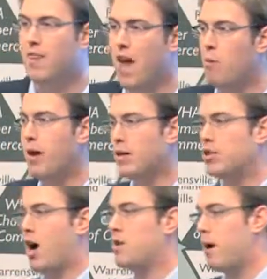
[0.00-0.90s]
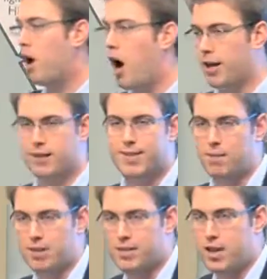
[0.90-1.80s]
then we can talk about audience
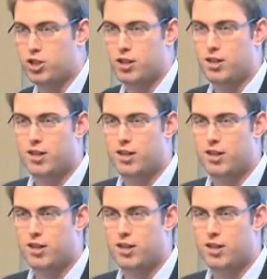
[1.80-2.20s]
segmentation.